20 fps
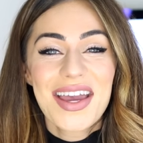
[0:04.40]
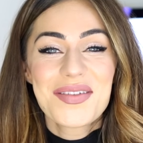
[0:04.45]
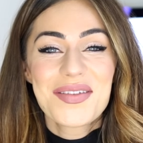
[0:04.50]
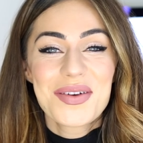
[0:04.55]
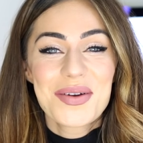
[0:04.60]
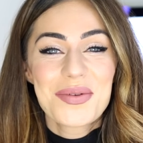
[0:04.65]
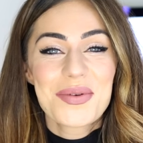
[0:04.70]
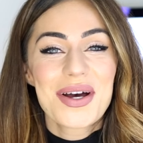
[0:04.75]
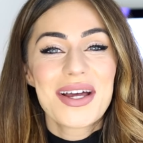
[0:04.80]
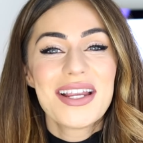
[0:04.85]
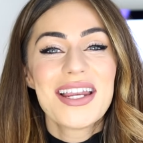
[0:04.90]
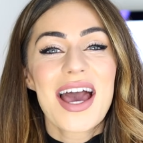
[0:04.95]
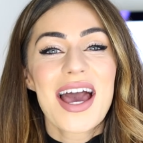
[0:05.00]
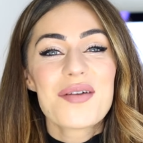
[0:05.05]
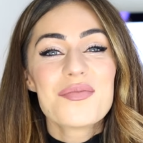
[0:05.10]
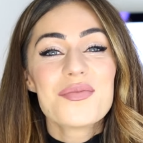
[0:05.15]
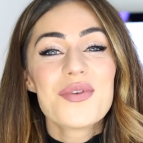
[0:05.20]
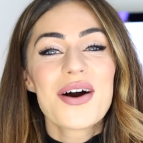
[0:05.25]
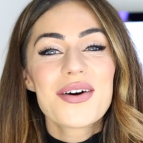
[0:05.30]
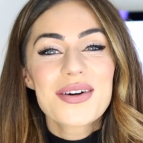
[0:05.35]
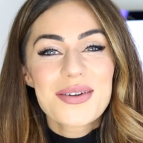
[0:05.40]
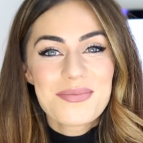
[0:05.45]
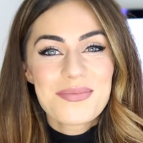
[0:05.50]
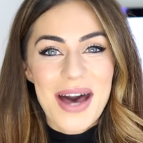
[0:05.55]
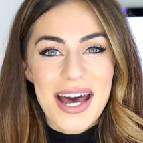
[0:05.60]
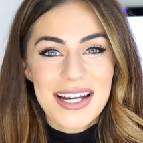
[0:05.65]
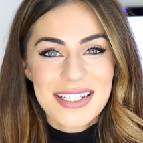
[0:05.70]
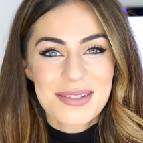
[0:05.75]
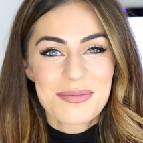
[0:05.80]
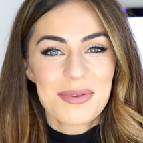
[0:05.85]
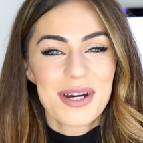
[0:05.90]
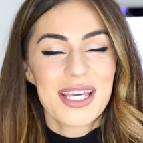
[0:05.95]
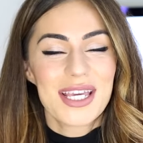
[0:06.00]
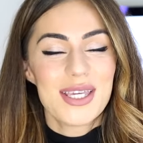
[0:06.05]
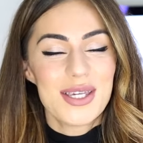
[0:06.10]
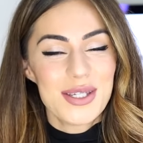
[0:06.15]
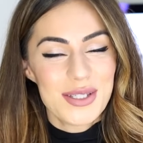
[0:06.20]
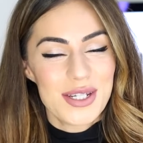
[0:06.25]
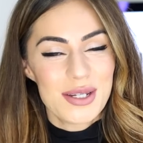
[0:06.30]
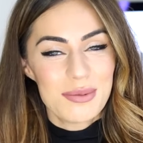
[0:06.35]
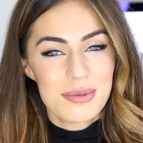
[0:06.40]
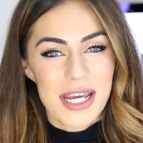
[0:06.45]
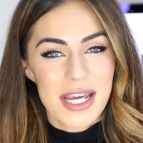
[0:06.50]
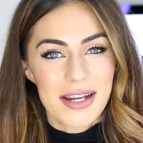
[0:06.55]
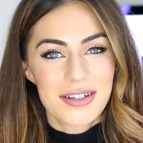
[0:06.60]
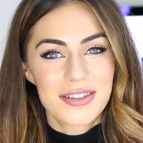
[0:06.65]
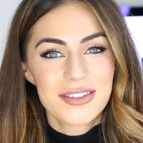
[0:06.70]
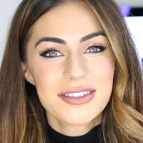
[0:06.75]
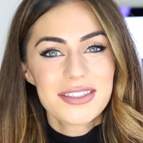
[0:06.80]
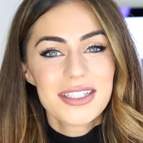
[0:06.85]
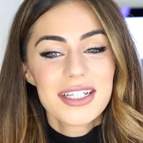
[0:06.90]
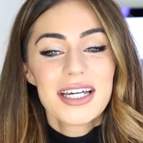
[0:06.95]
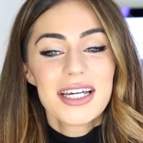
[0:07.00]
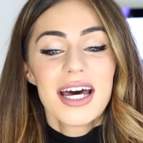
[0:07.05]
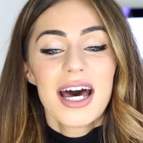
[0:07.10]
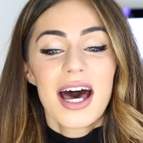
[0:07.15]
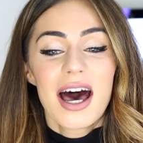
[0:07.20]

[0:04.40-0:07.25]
everyone and welcome back to my YouTube channel.